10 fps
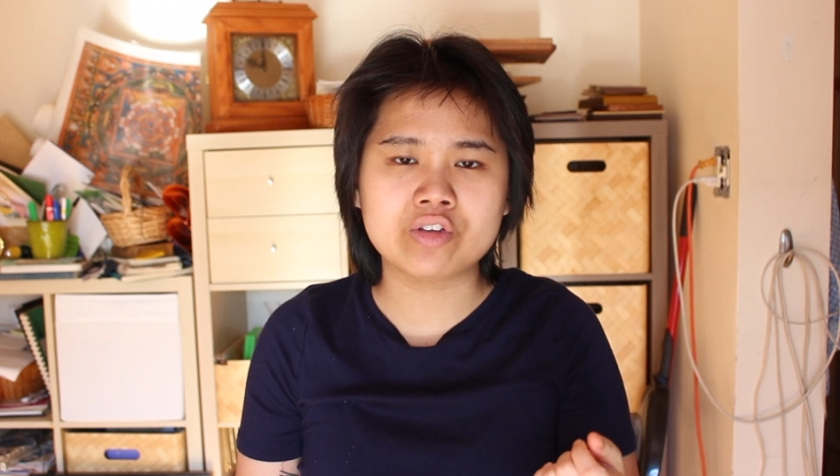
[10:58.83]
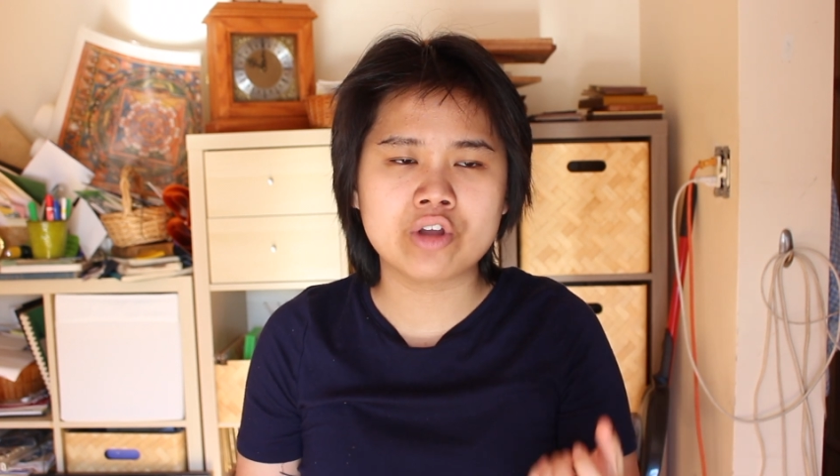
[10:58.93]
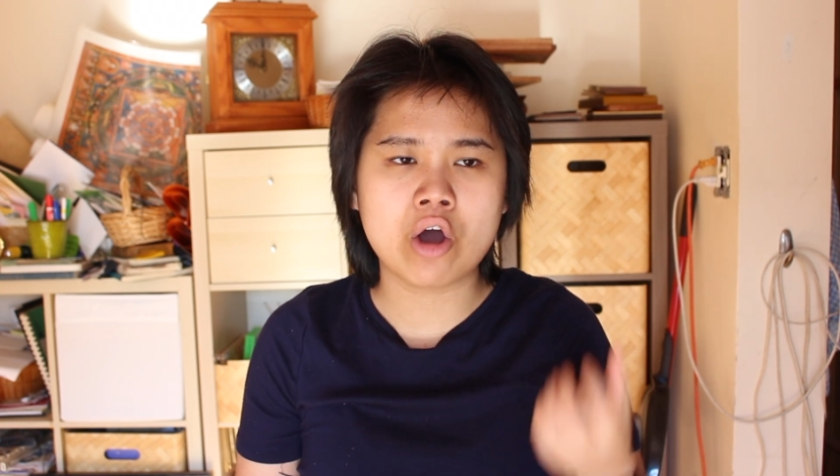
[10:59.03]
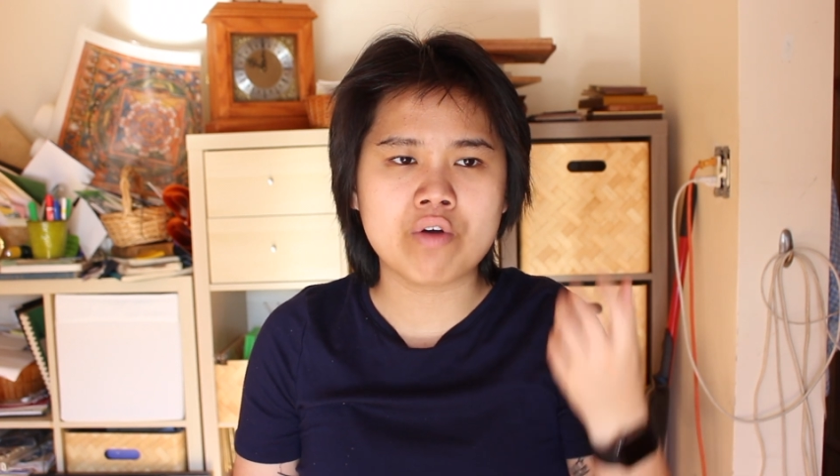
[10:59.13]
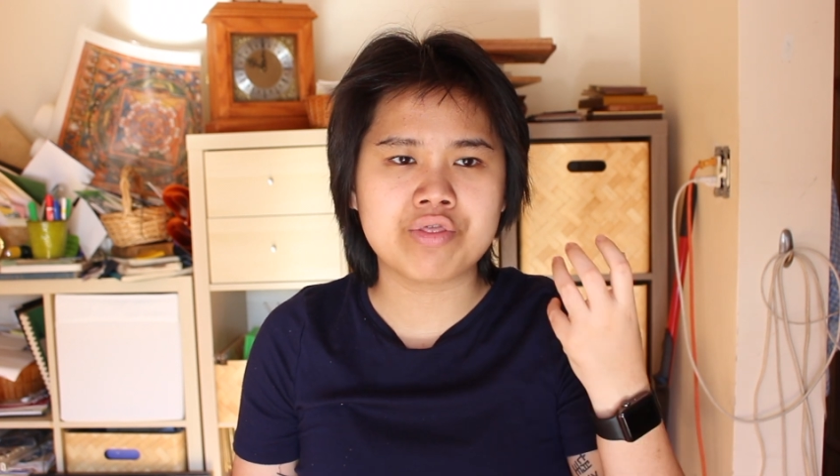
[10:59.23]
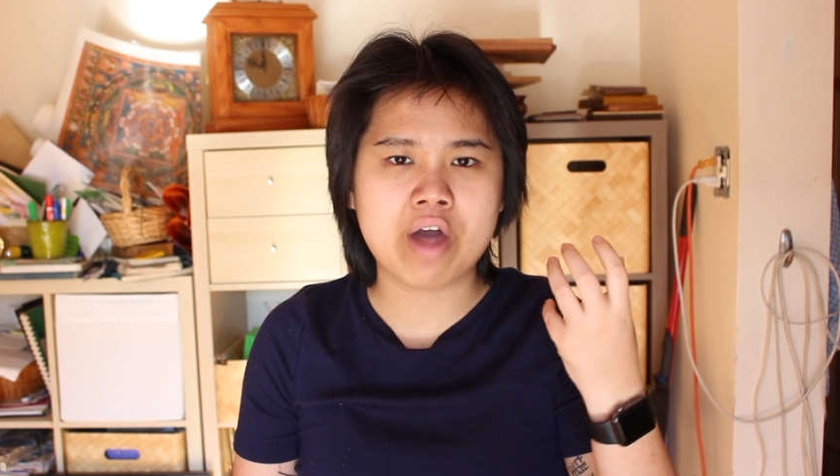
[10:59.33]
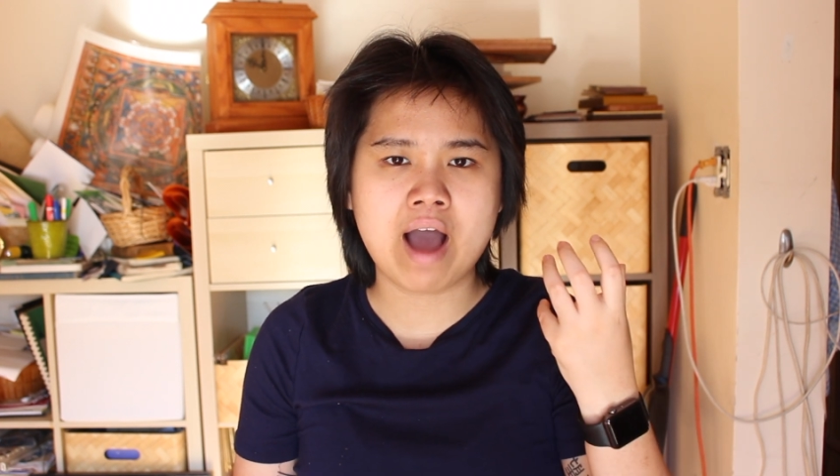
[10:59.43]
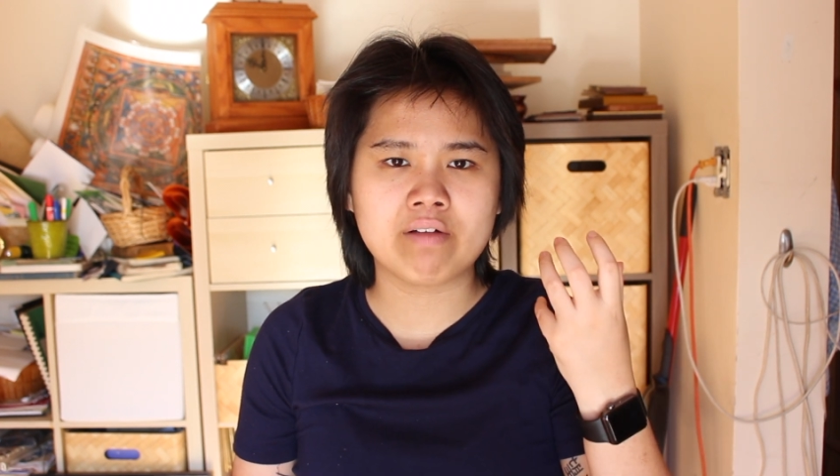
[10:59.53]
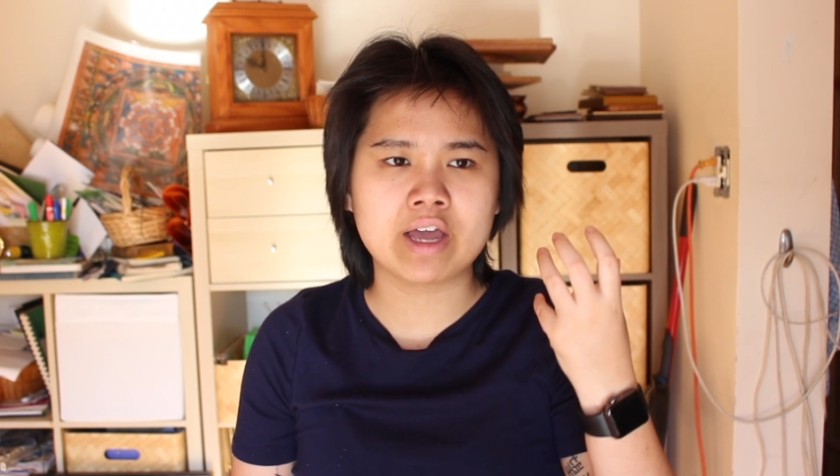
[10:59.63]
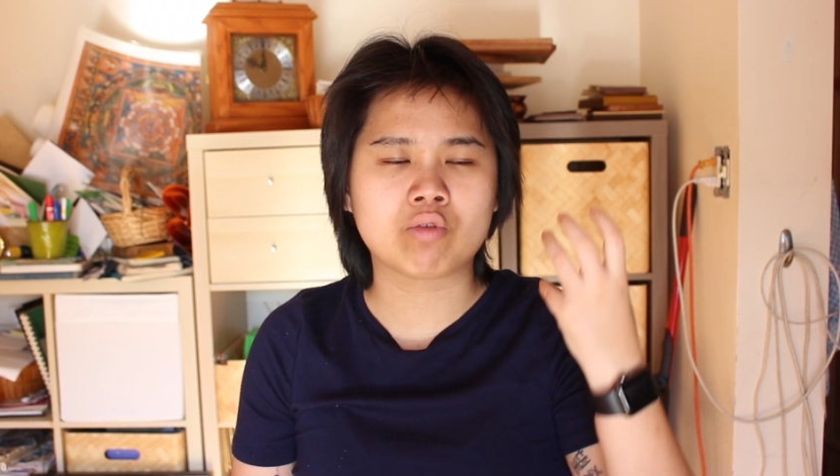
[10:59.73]

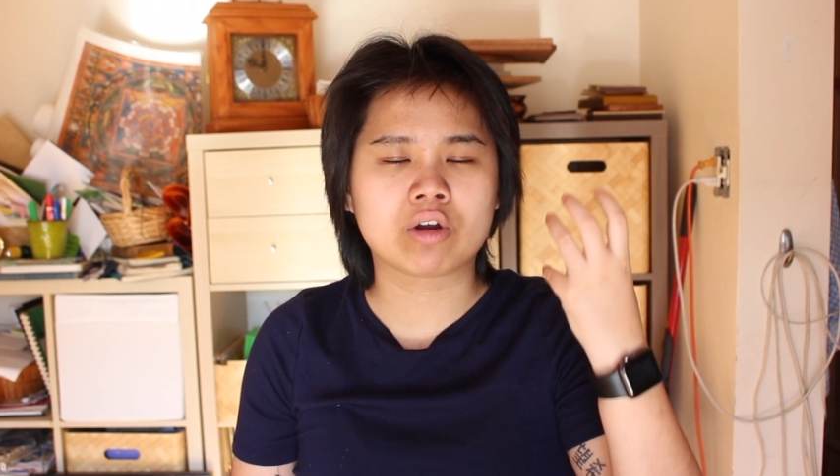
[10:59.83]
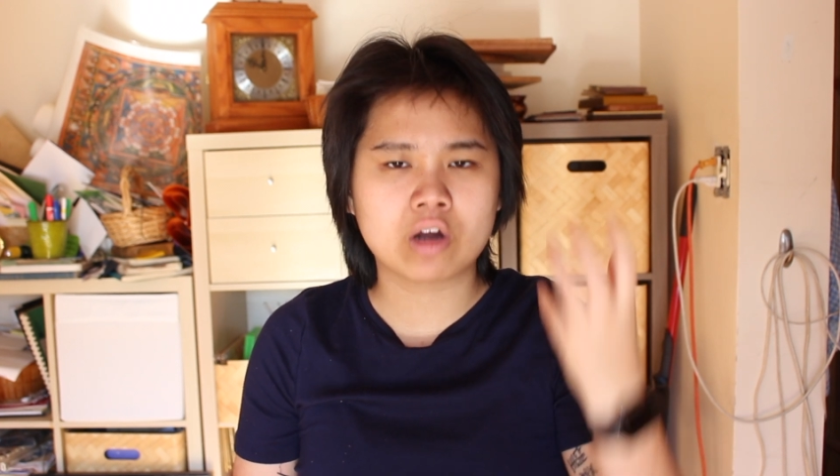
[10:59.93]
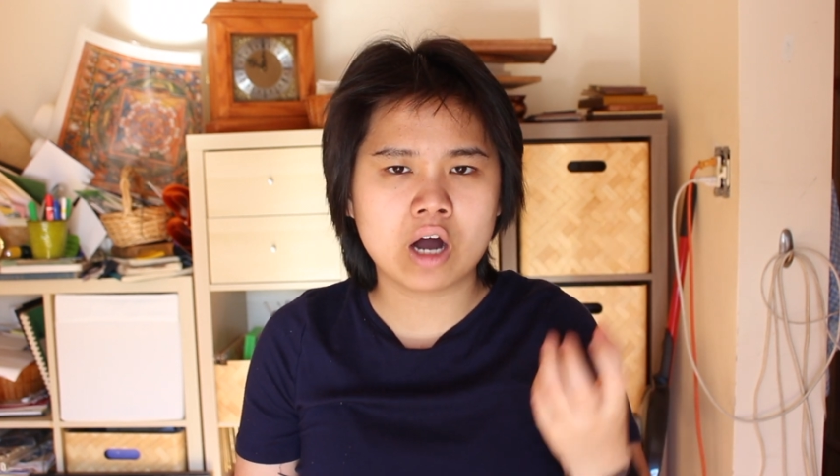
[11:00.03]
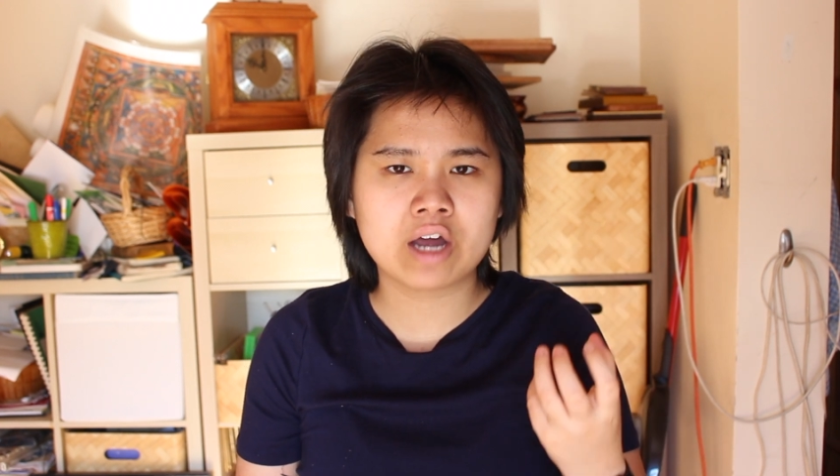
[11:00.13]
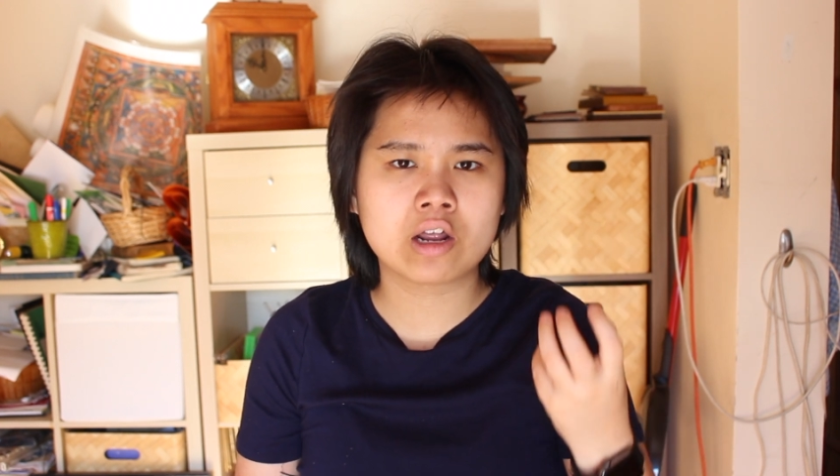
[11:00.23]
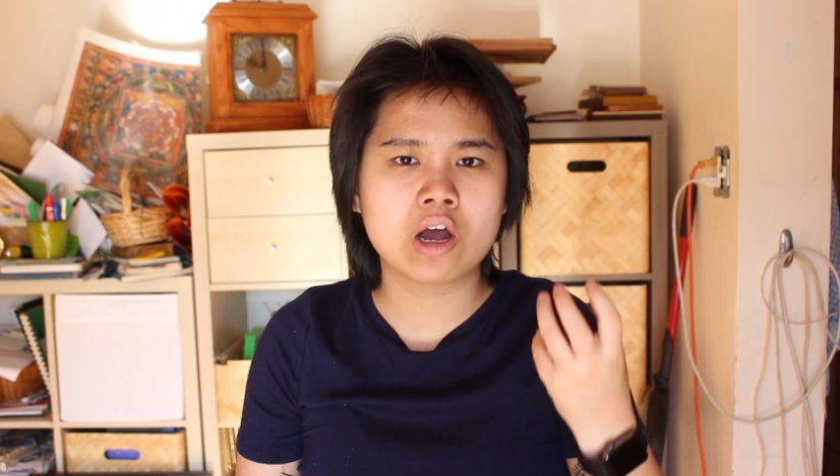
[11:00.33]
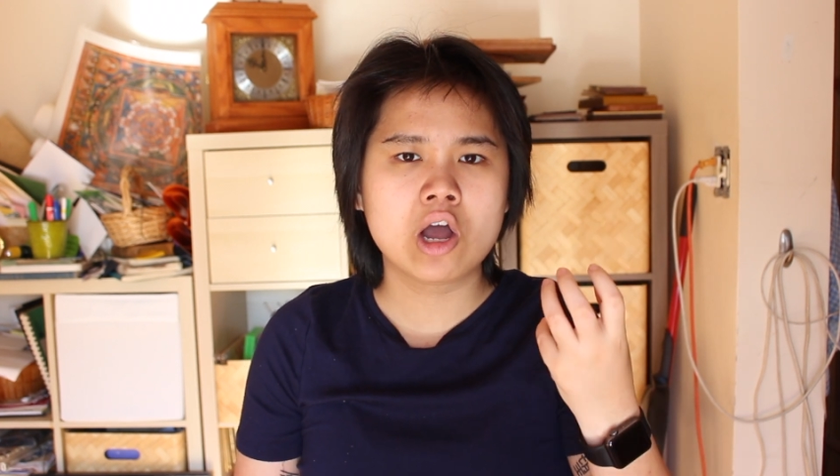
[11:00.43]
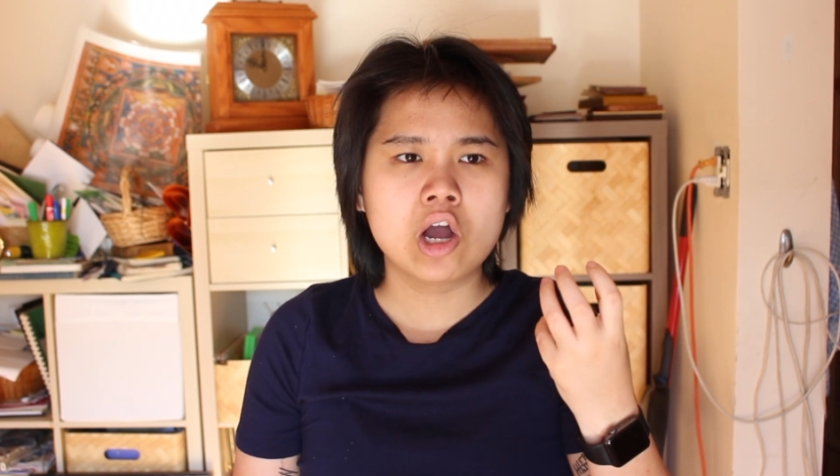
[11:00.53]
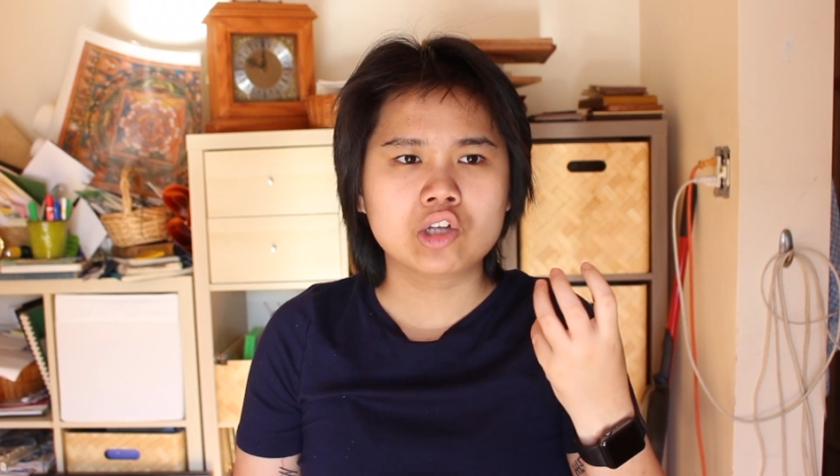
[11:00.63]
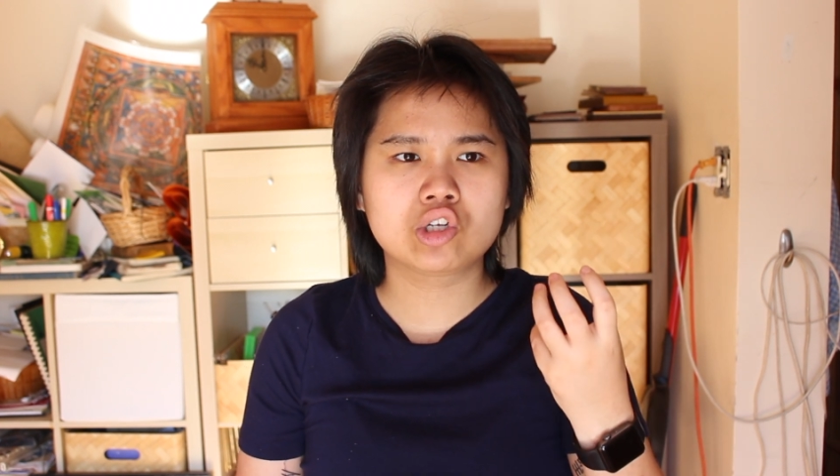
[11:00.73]
that like ricotta
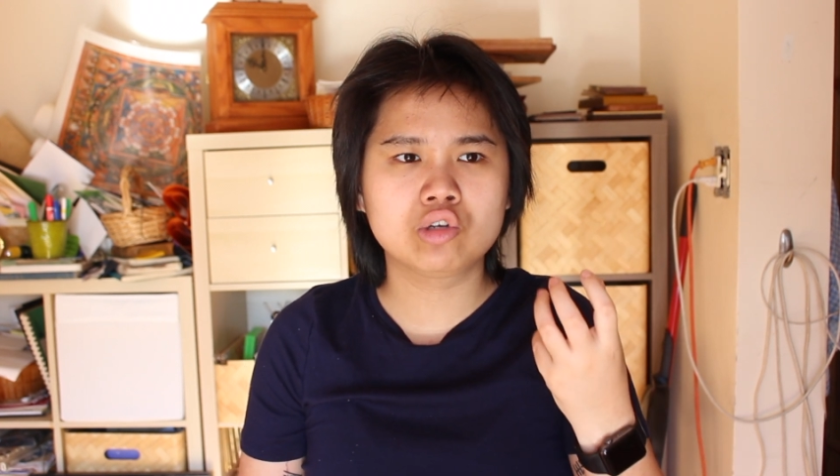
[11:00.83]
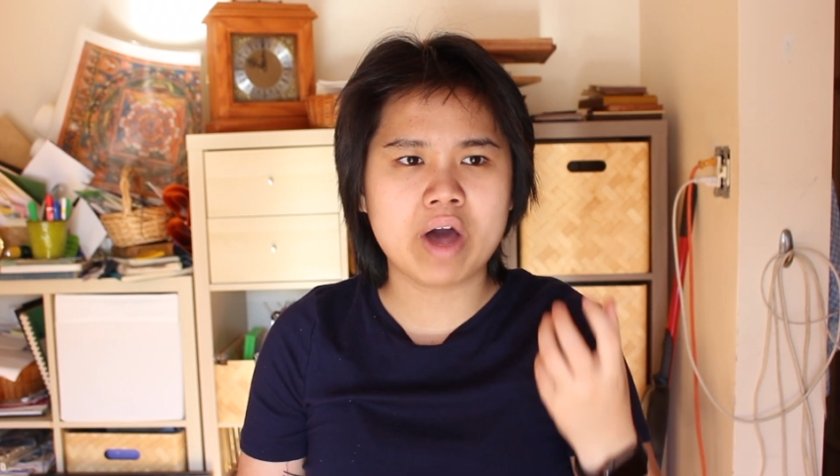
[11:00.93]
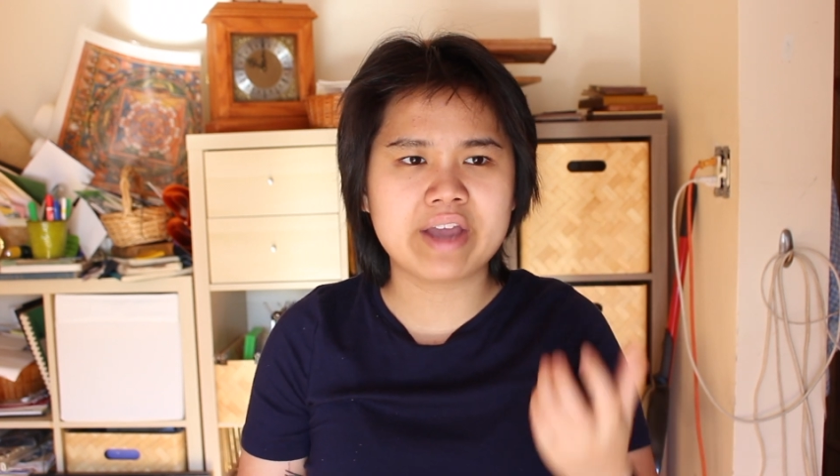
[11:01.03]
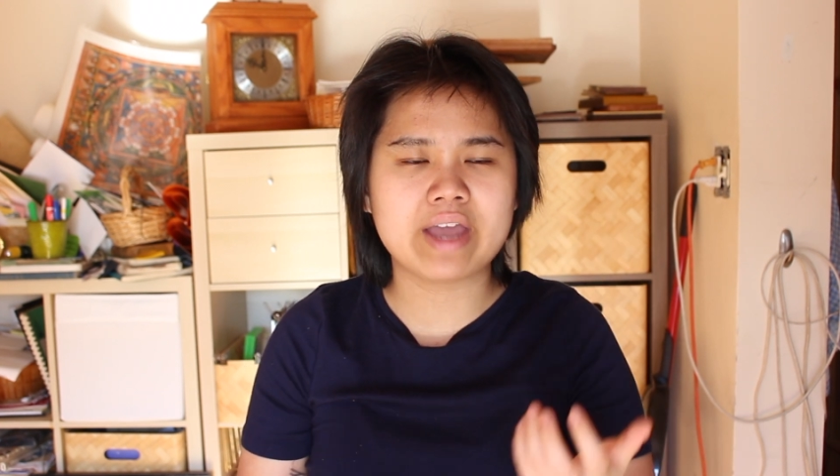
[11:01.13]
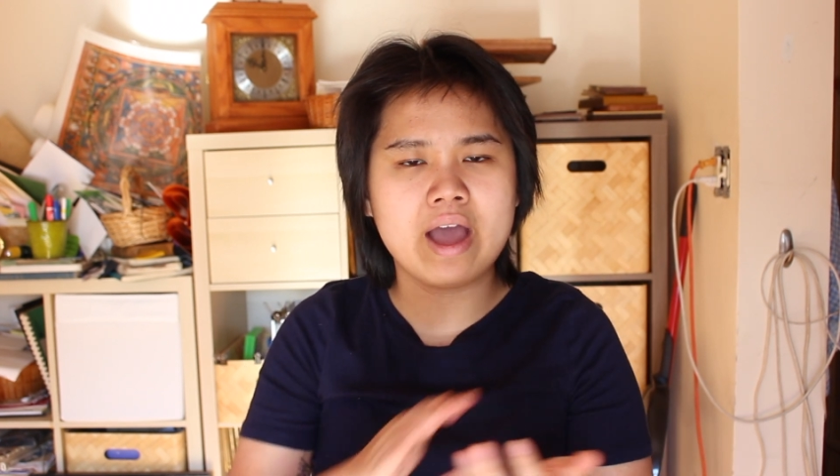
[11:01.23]
to like